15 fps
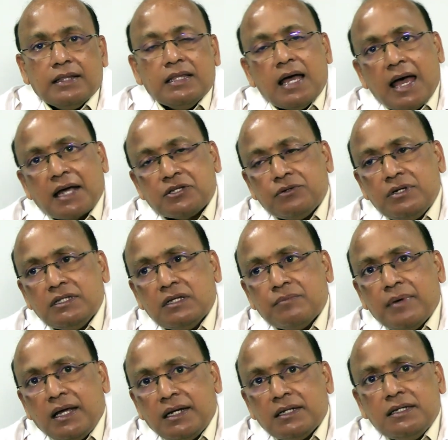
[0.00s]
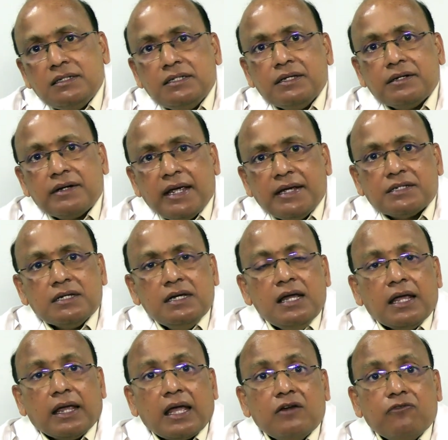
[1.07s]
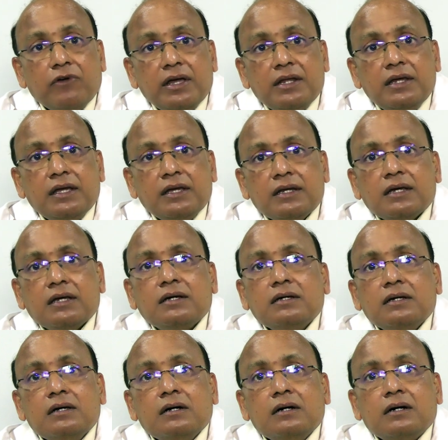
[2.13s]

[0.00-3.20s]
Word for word: The, actually, the malignancy rate can vary in a